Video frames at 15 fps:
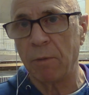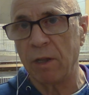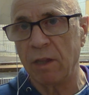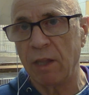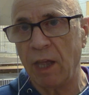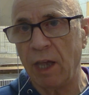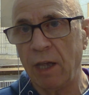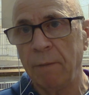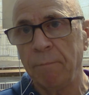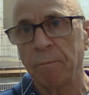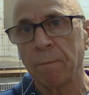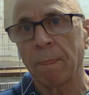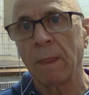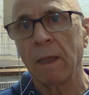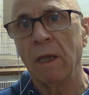in there,
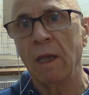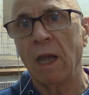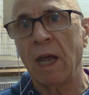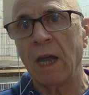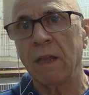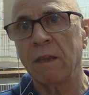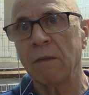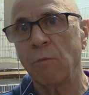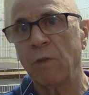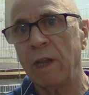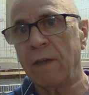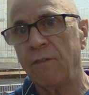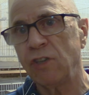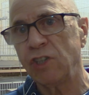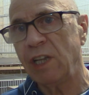and
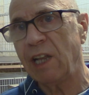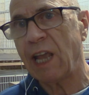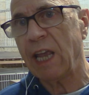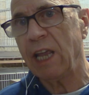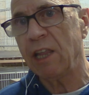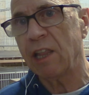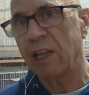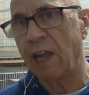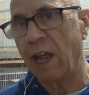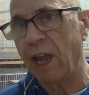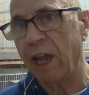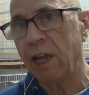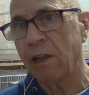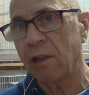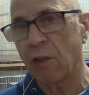whenever she lays an
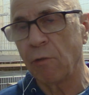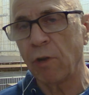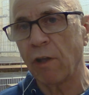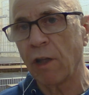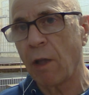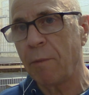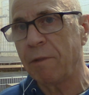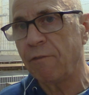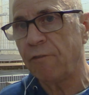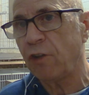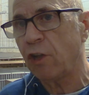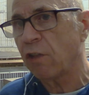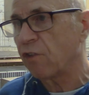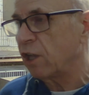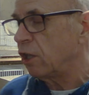egg, so when I come in
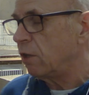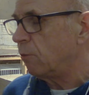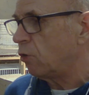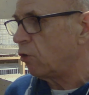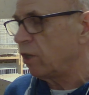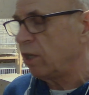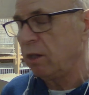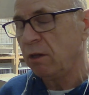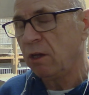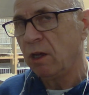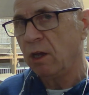first thing in the morning,